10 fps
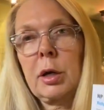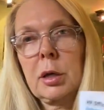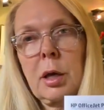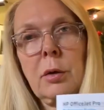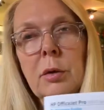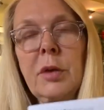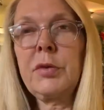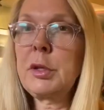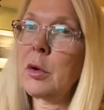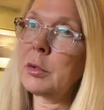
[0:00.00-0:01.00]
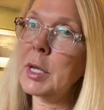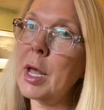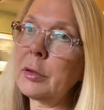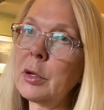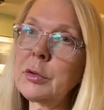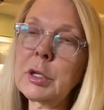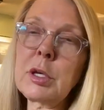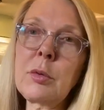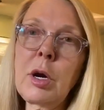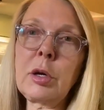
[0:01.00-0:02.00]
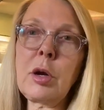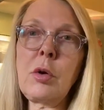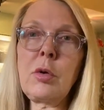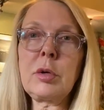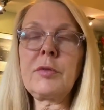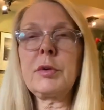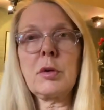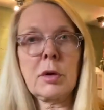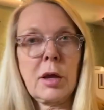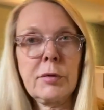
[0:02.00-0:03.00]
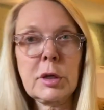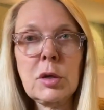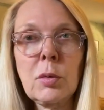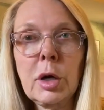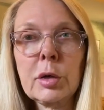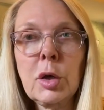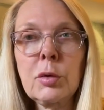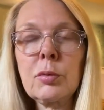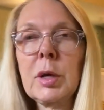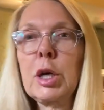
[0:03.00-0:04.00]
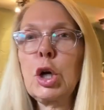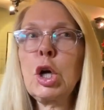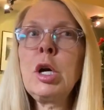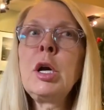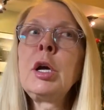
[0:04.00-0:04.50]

code. If you don't download the QR code, if you don't have a QR code reader,